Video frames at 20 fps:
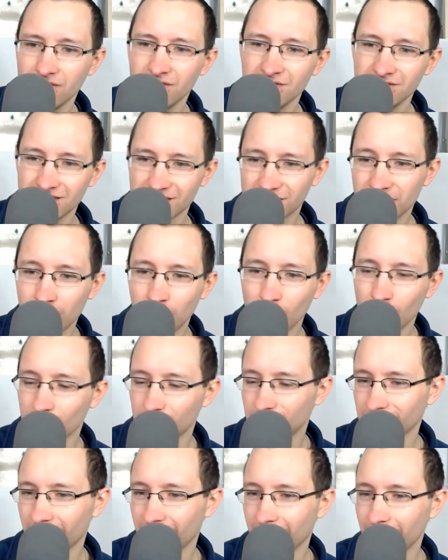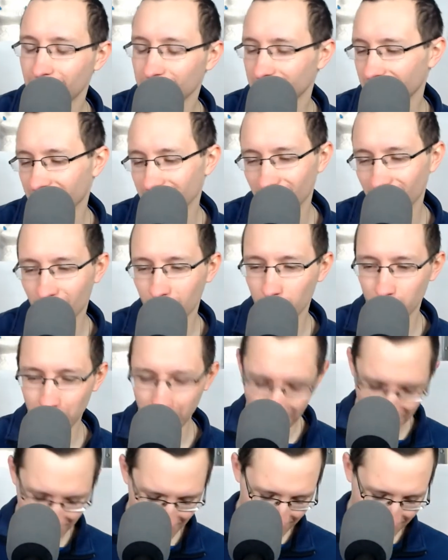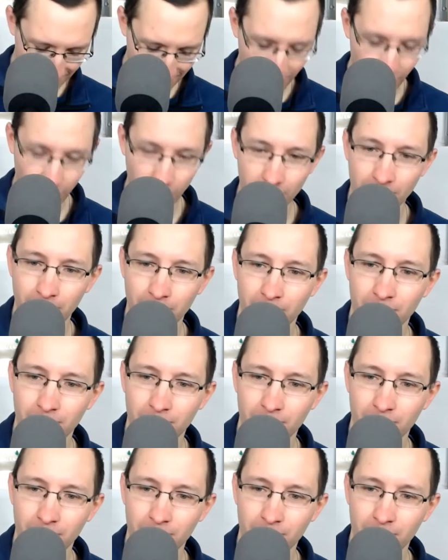It's actually more dynamic than I thought it would be at that kind of volume.